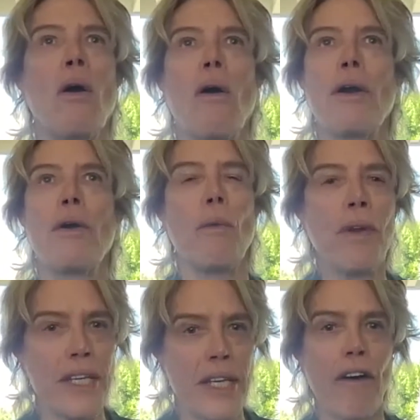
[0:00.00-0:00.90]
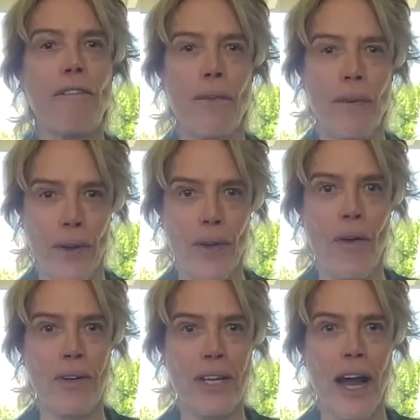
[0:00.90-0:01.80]
retail for a
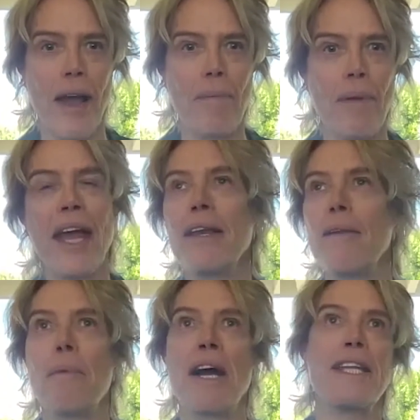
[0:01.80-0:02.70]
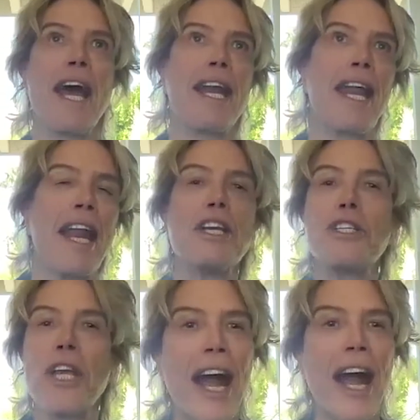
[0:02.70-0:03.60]
long time. And my dad at a Jag